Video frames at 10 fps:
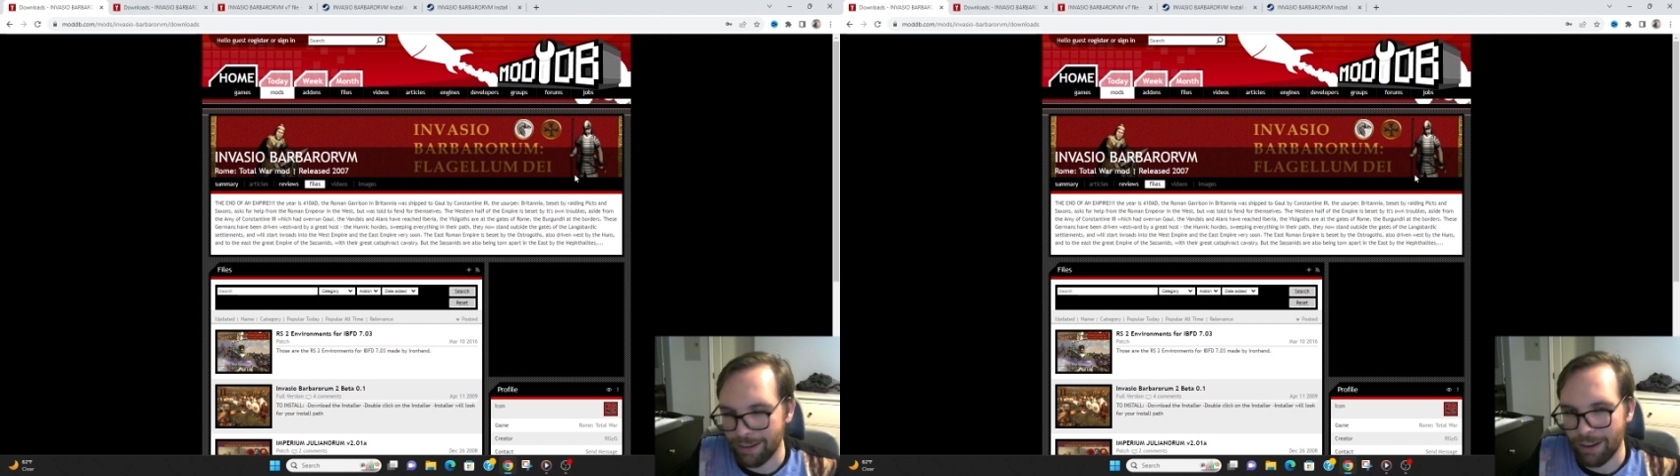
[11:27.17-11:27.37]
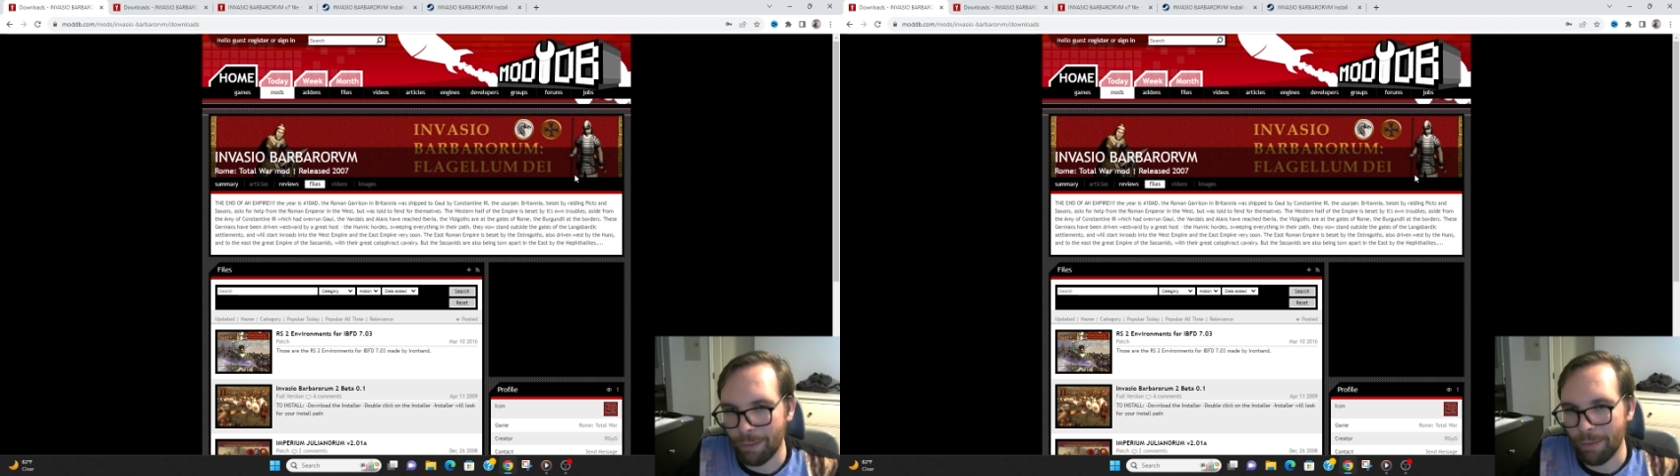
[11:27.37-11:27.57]

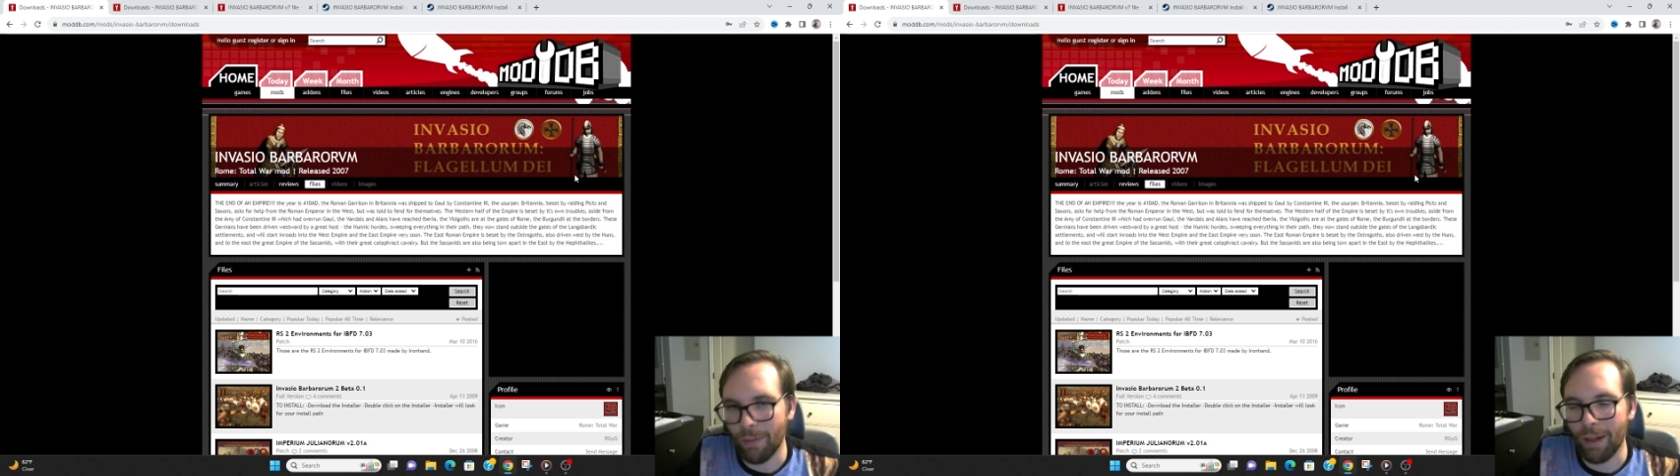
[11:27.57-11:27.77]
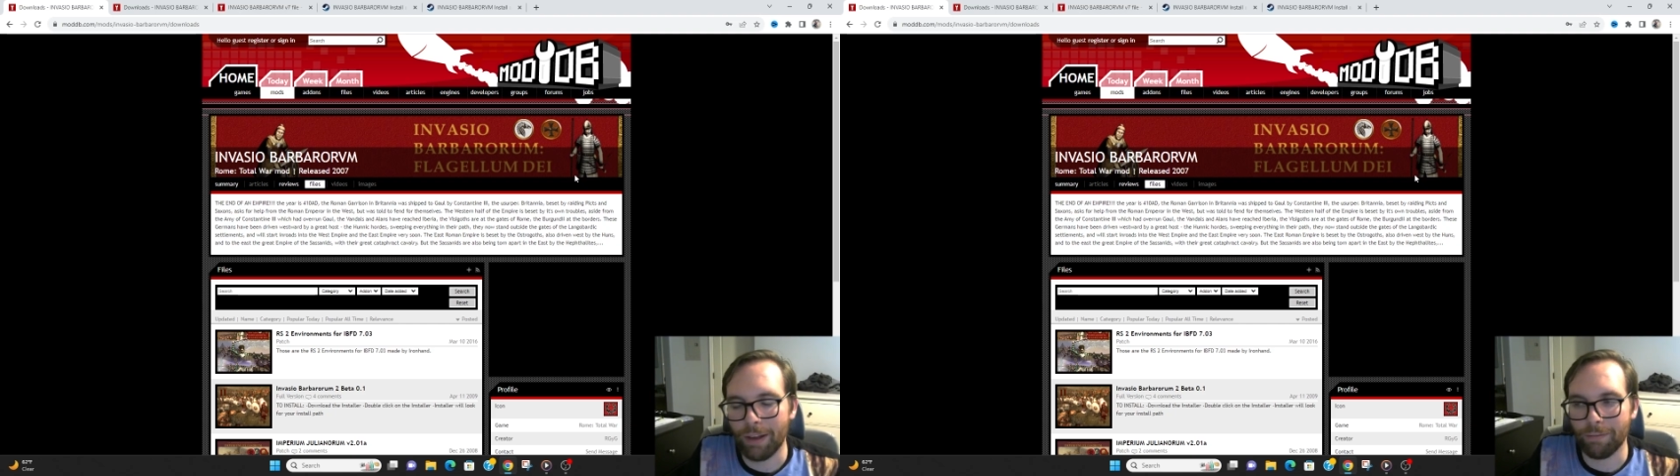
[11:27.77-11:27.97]
a
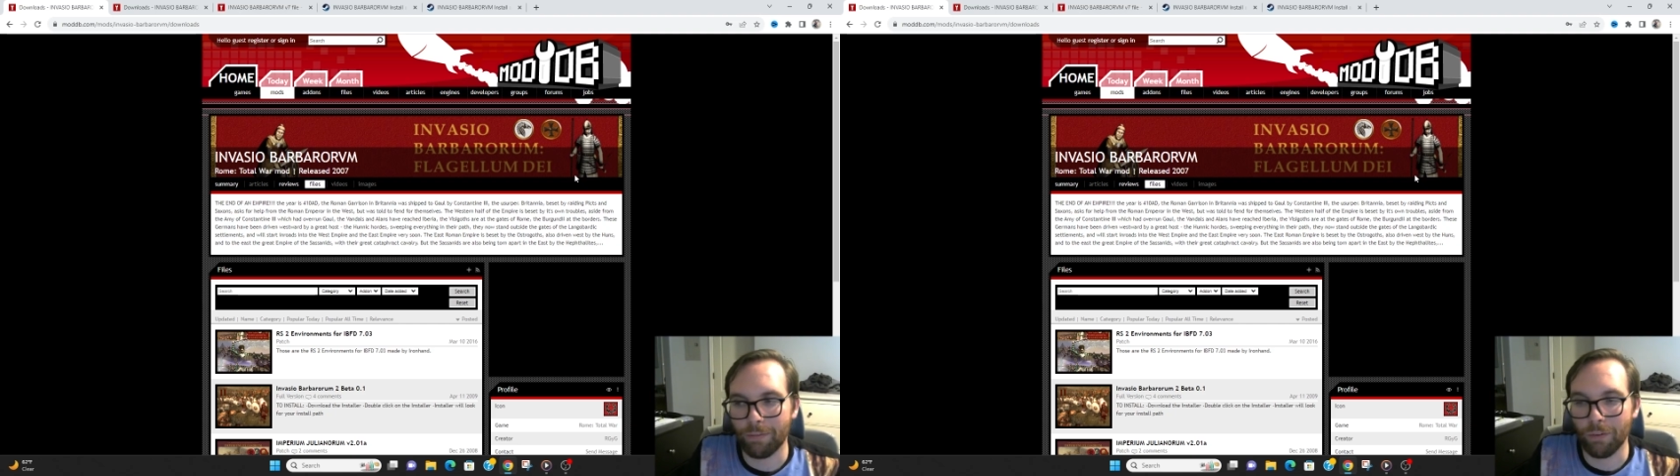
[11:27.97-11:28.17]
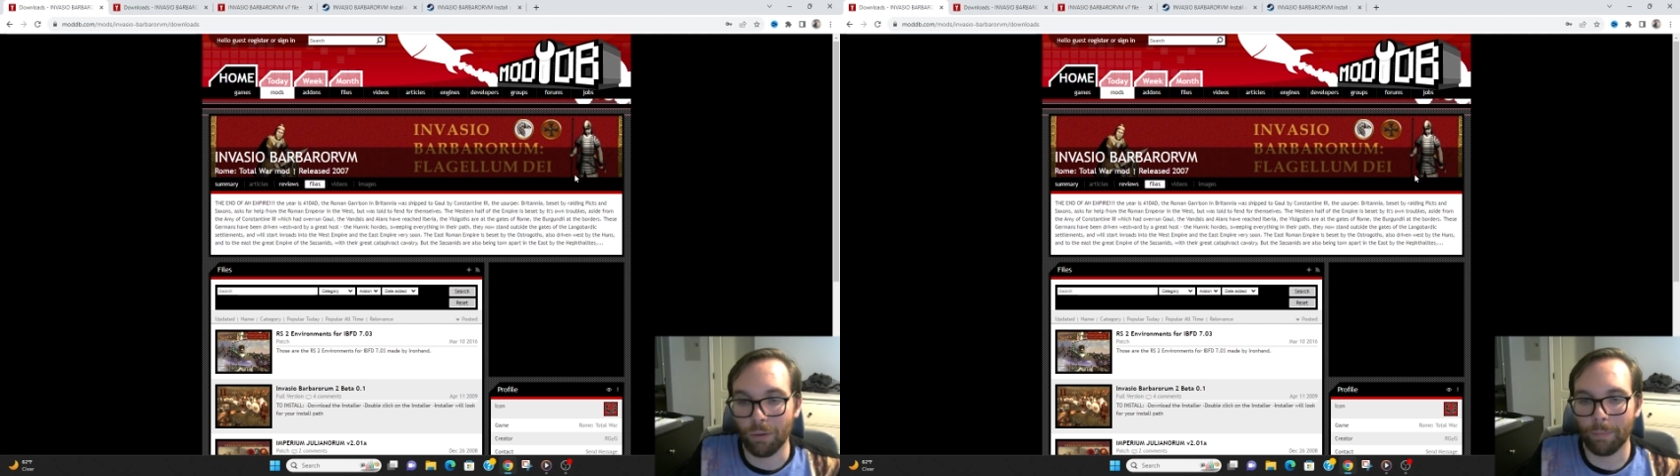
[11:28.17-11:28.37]
lot
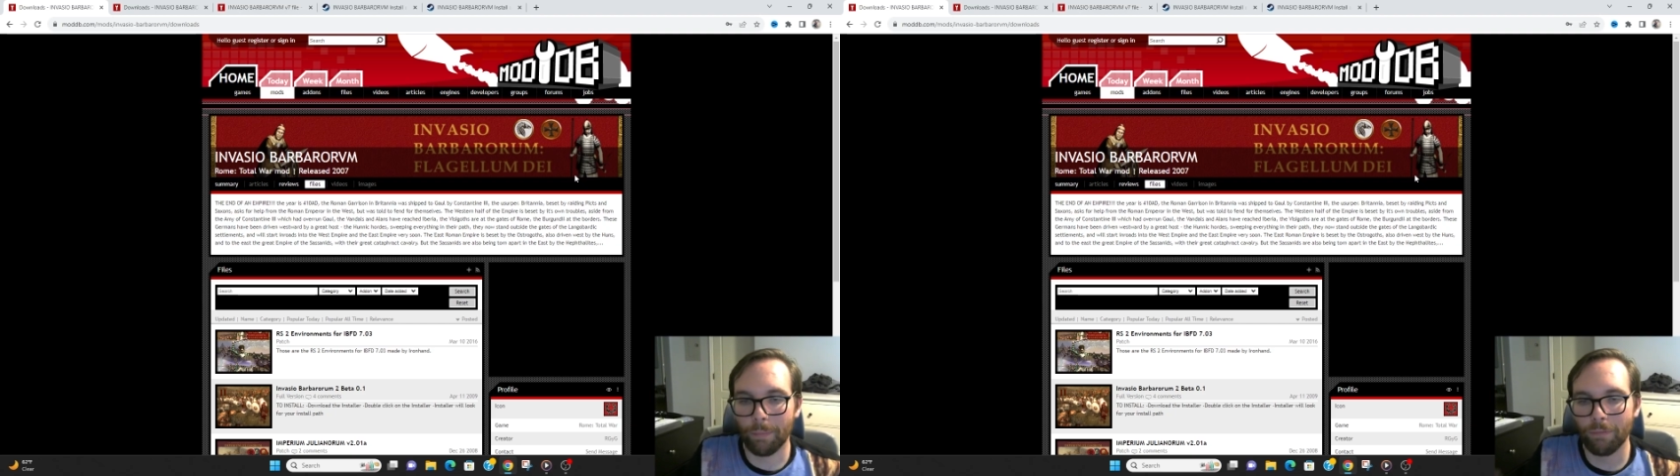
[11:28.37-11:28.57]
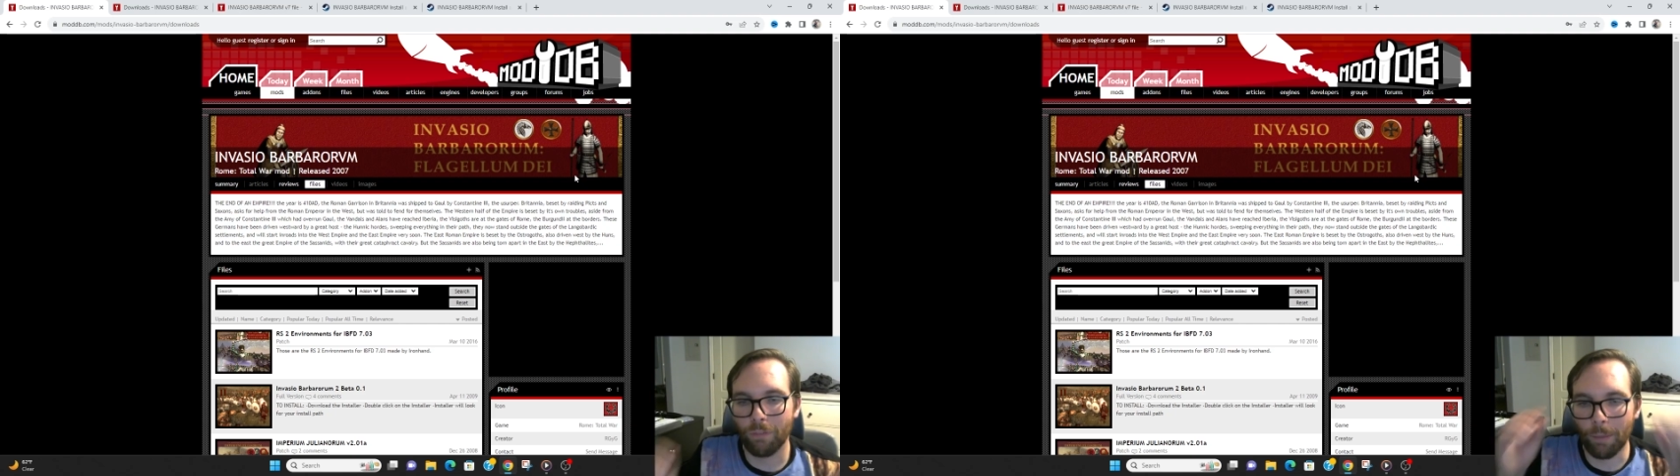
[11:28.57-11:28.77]
for
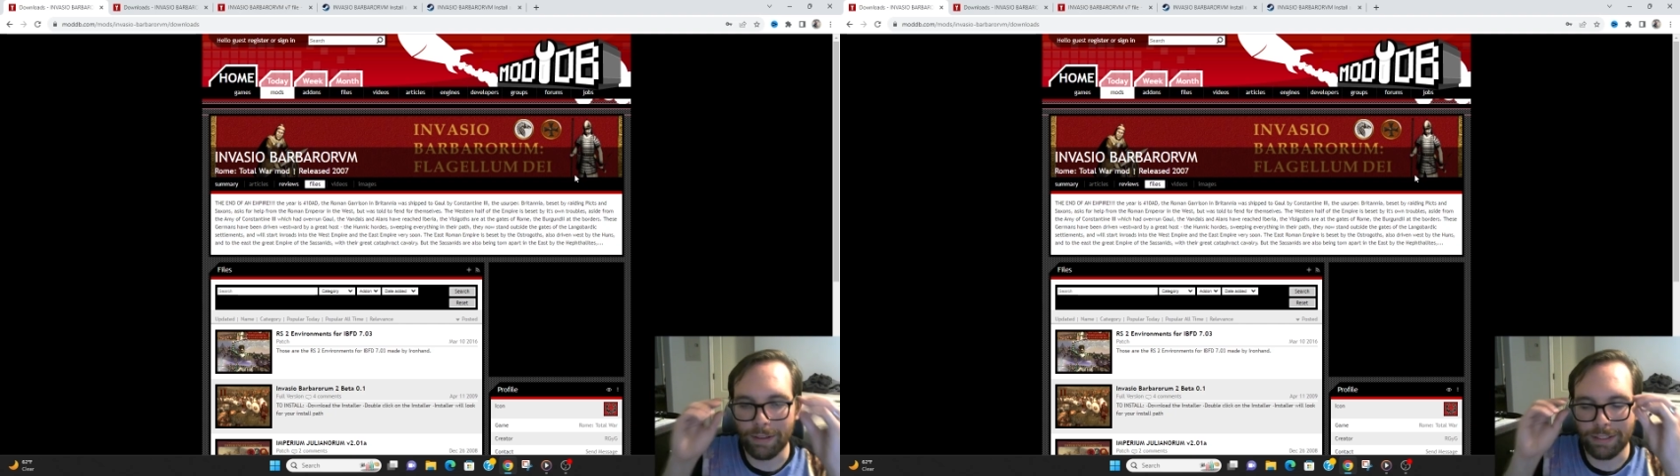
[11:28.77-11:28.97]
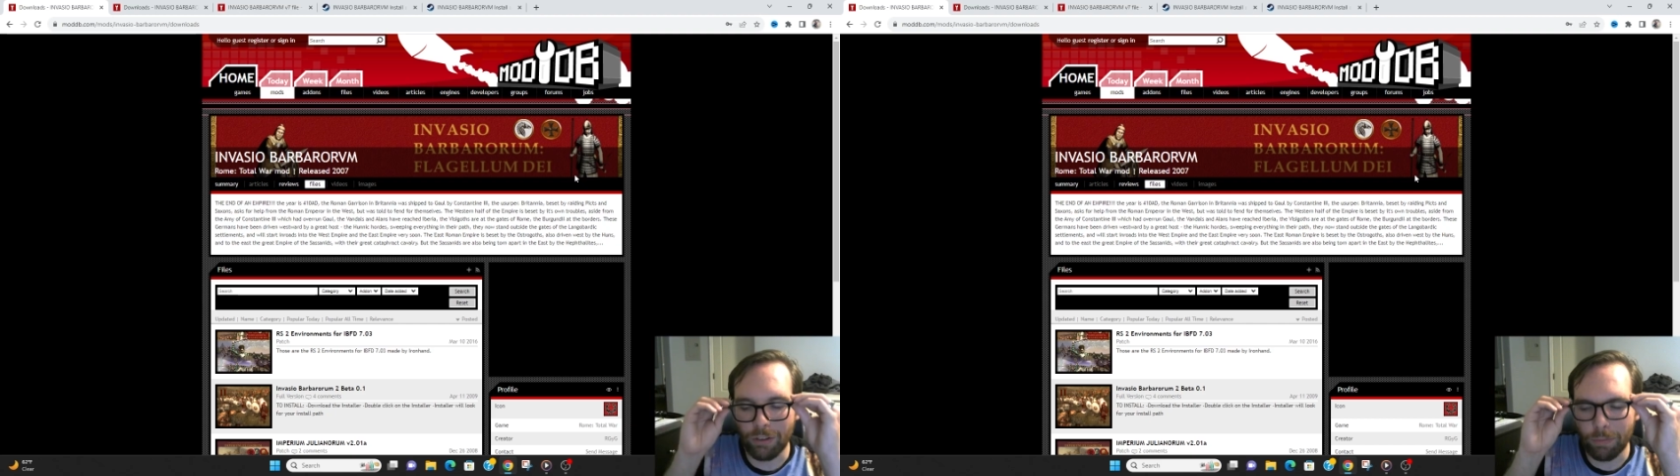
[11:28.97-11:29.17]

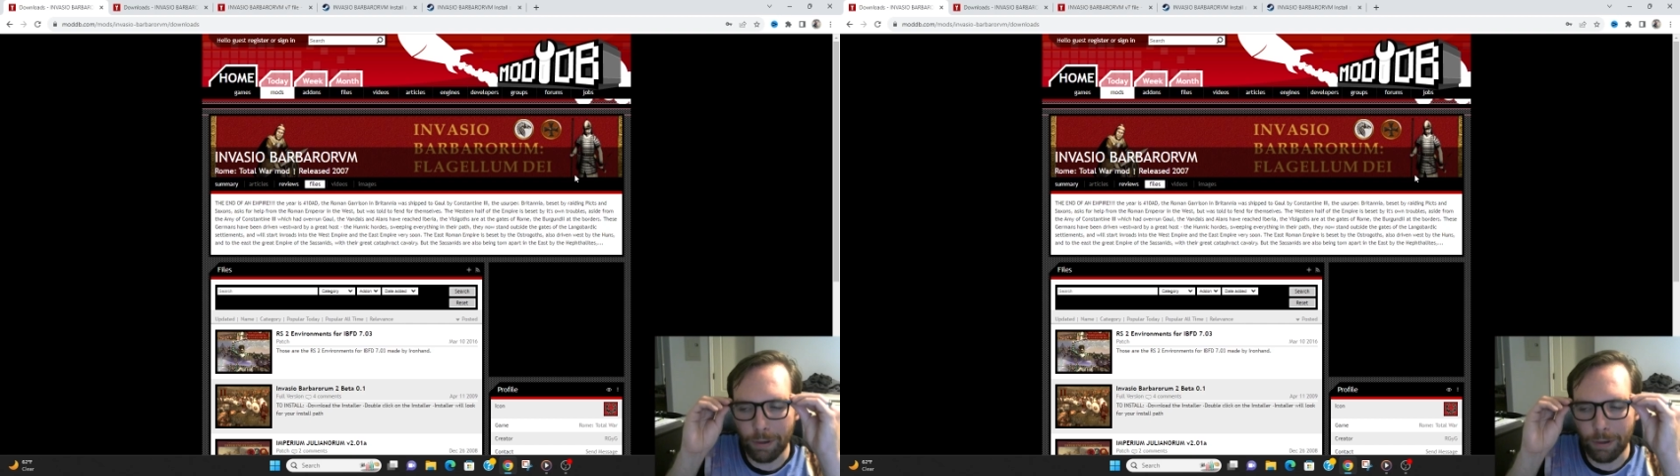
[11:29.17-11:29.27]
myself.